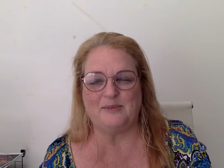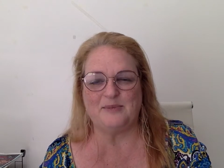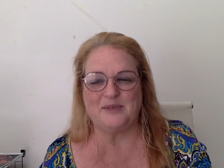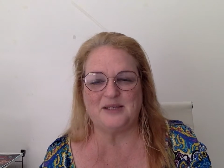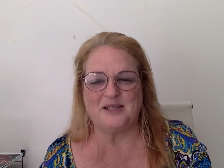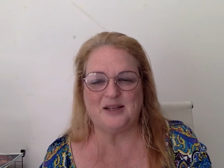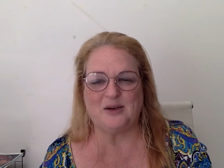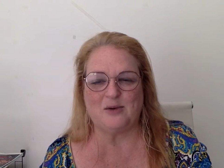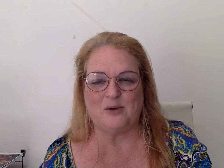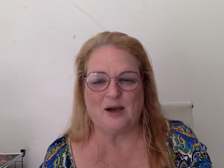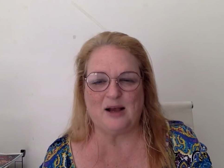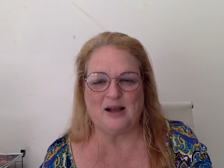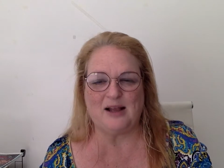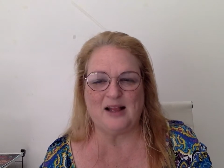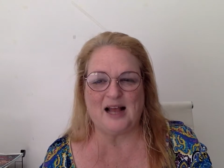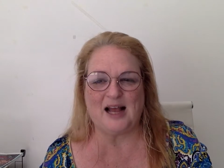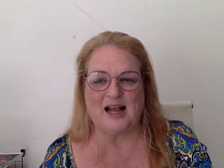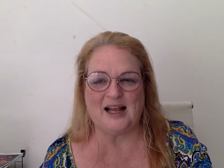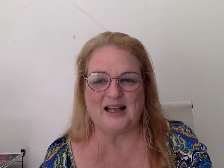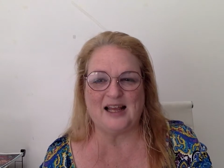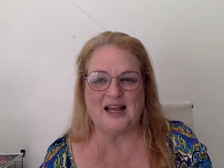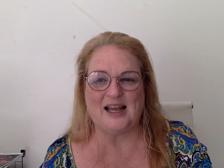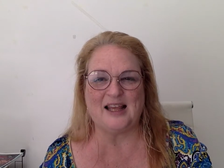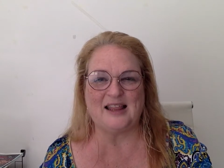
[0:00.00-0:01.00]
So
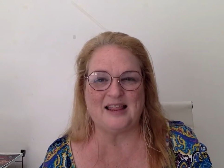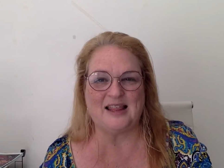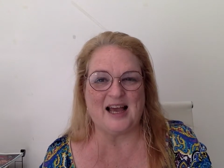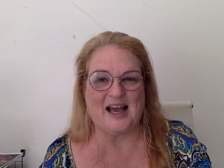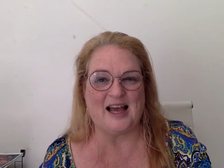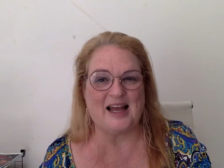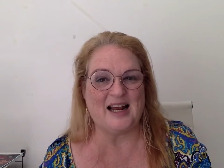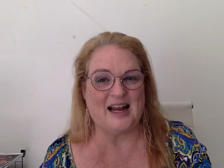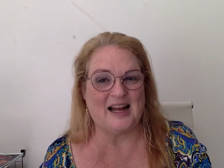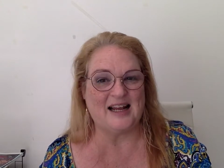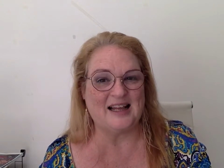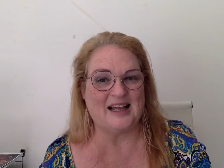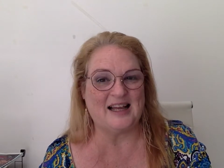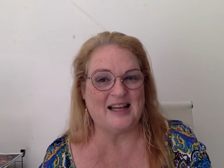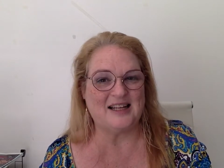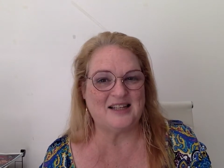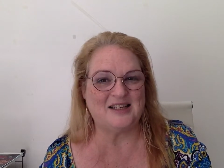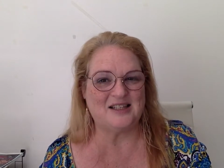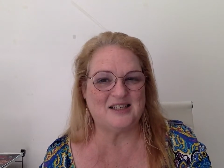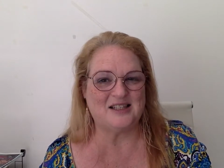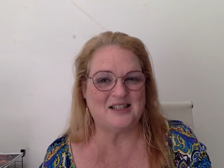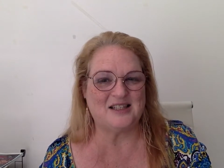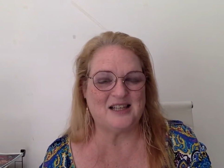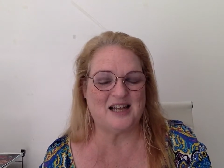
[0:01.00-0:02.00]
I like that. I